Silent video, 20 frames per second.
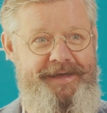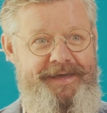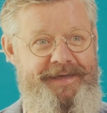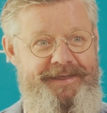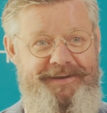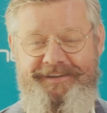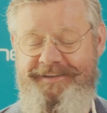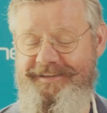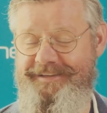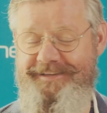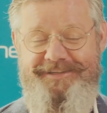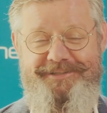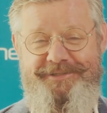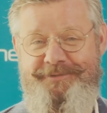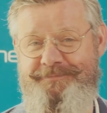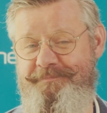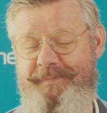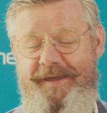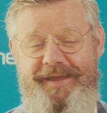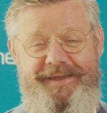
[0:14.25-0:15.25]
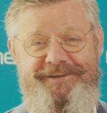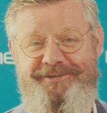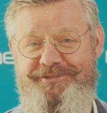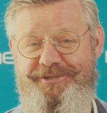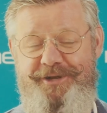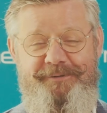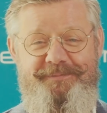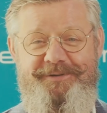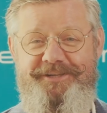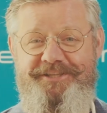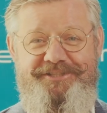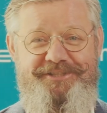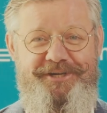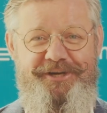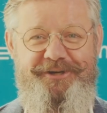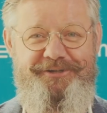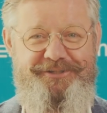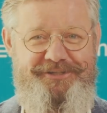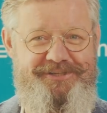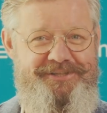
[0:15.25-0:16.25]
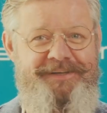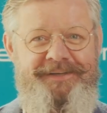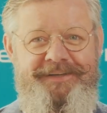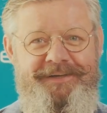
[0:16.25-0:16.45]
and he is making so many jokes